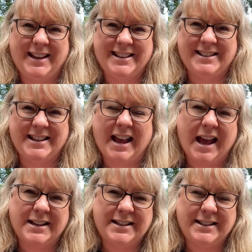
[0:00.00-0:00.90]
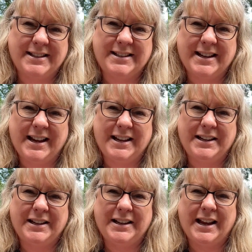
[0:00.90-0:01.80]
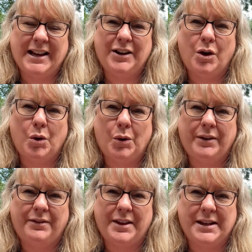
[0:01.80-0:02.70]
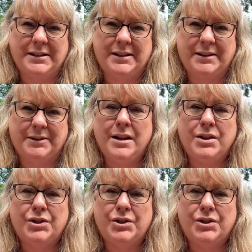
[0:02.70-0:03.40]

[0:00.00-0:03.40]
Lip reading: is the essence in all of this.